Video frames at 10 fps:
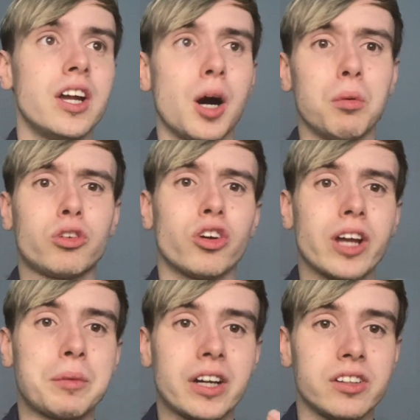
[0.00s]
I will try and get
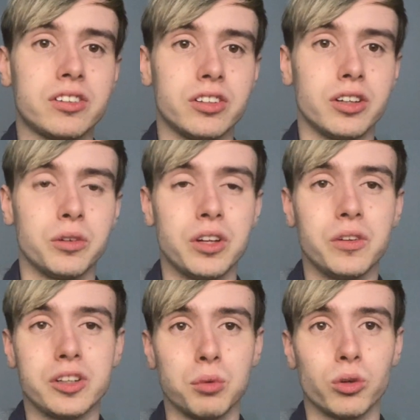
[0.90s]
back into doing
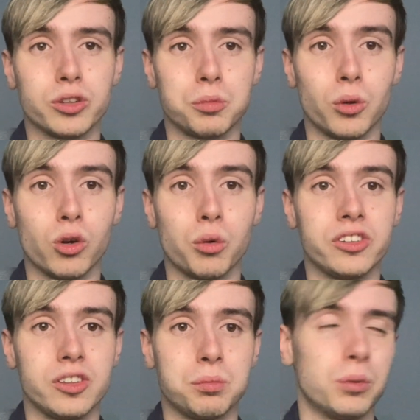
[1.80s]
these more Sporcle
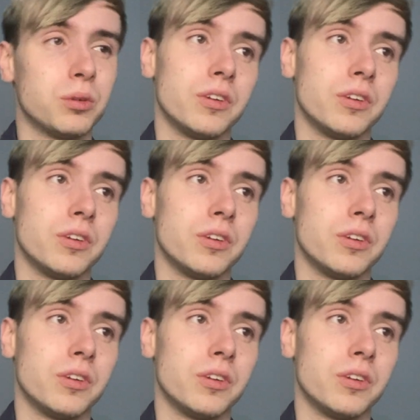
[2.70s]
quizzes, but